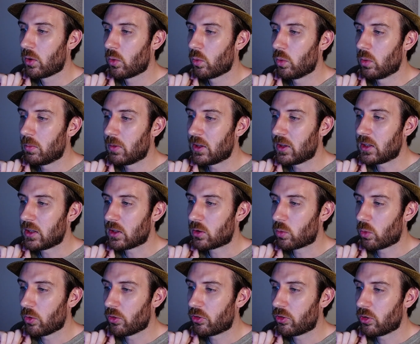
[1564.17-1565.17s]
would be
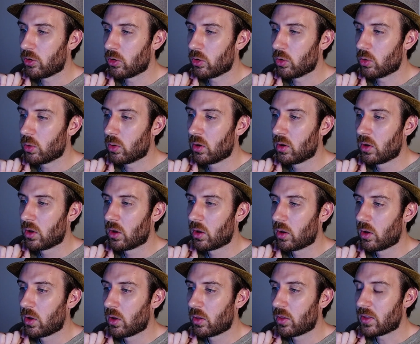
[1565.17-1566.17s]
equal to
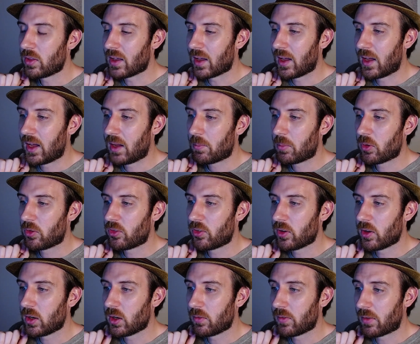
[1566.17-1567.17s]
the
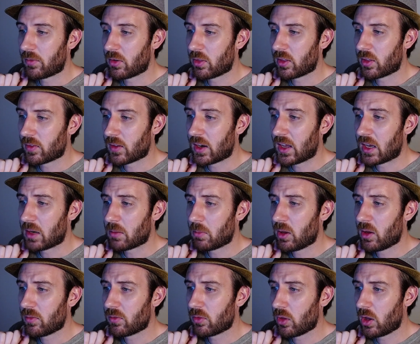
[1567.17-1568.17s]
opposite of everything that I had
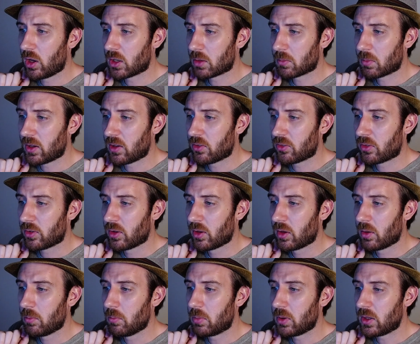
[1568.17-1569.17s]
above, log base
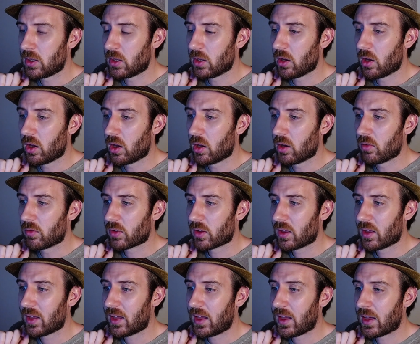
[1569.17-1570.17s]
b of
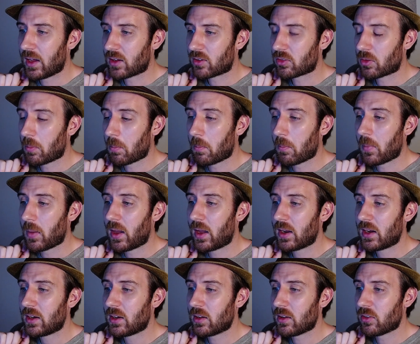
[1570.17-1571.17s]
x
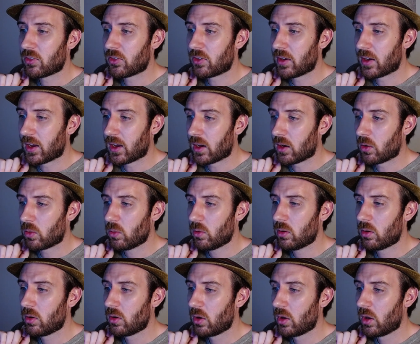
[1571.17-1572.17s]
minus now
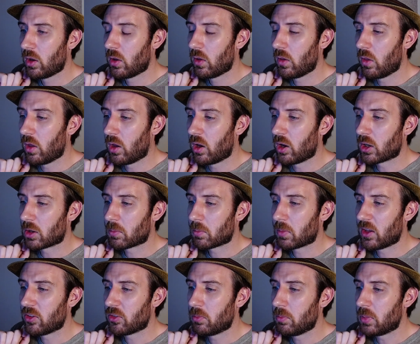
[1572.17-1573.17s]
log
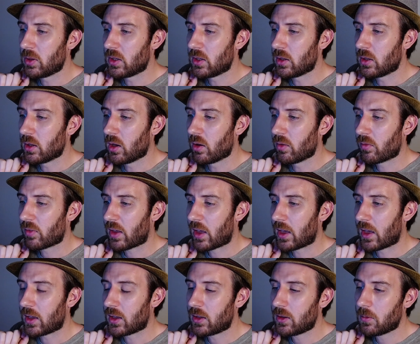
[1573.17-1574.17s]
base b of
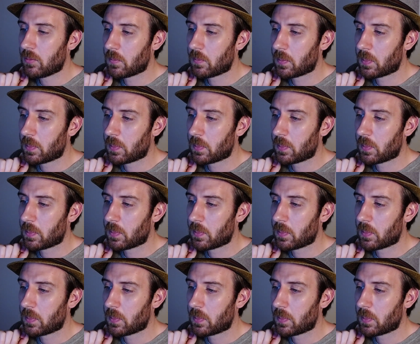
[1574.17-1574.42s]
a,